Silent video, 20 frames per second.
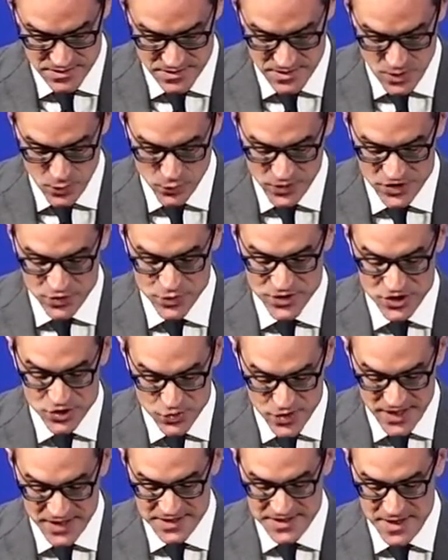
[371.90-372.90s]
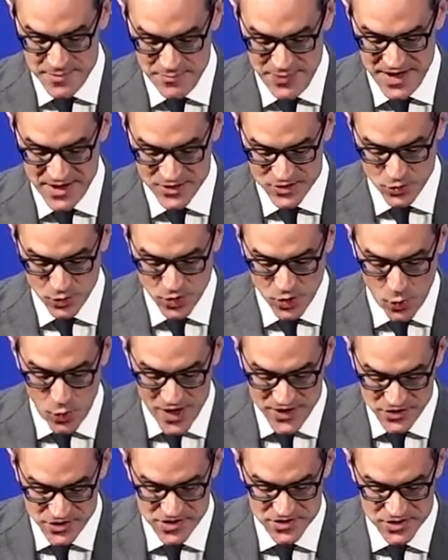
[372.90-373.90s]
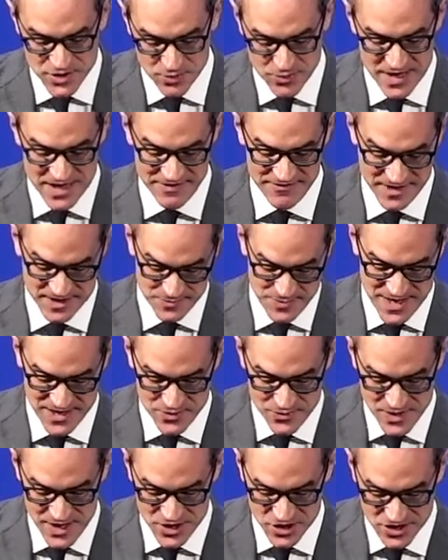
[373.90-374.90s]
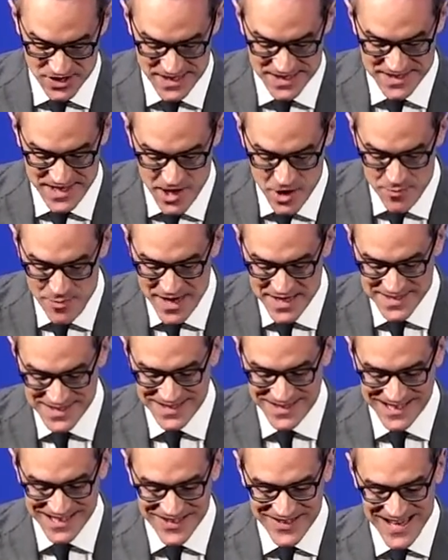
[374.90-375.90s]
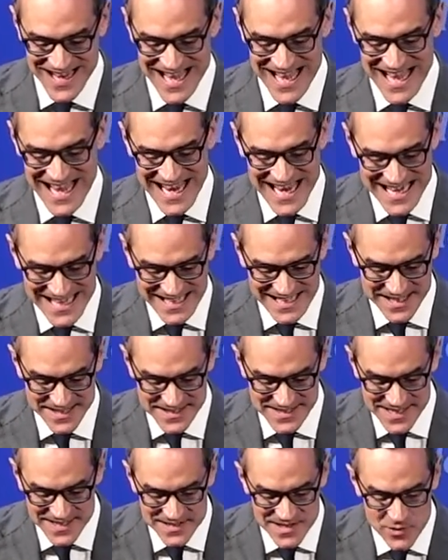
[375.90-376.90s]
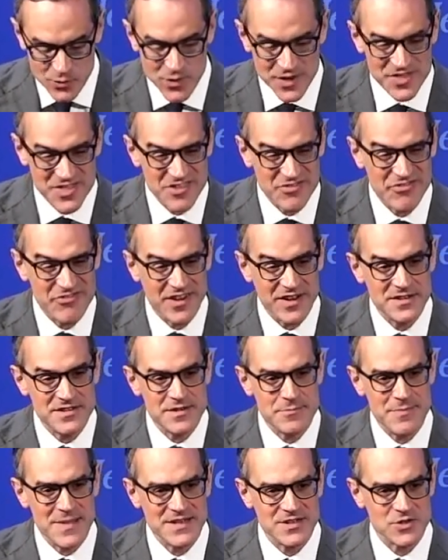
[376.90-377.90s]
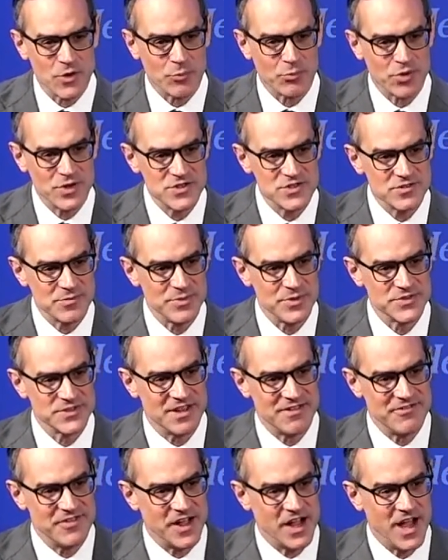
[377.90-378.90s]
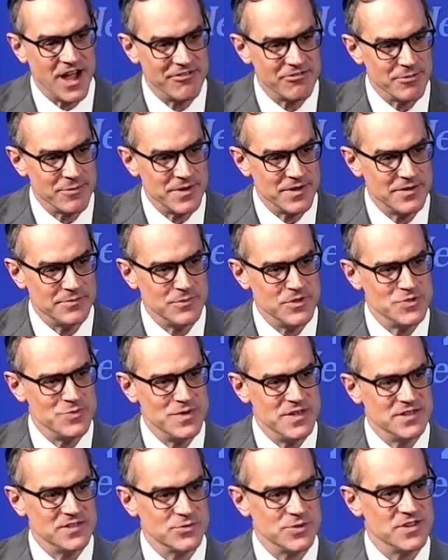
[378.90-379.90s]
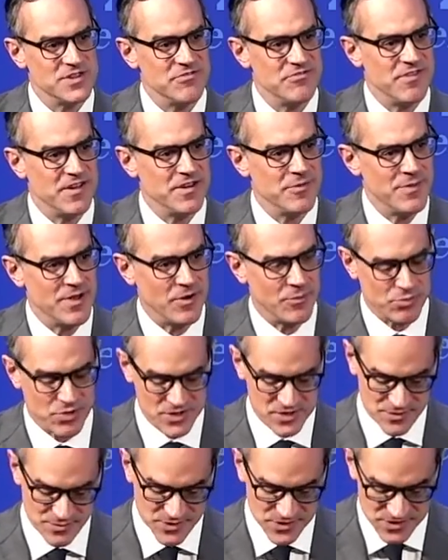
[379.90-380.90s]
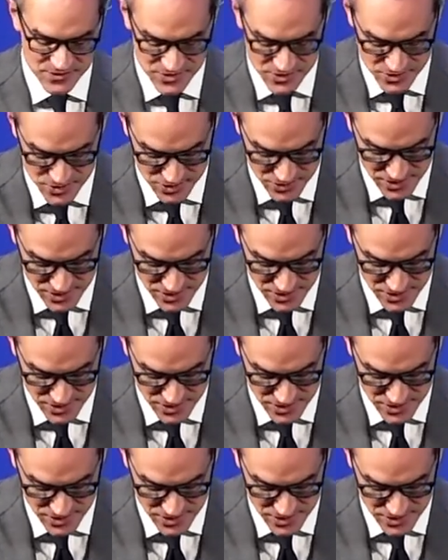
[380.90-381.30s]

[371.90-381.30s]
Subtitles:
which restricts, impairs, or questions the right of expatriation is hereby declared inconsistent with the fundamental principles of the government," which means with the fundamental principles of social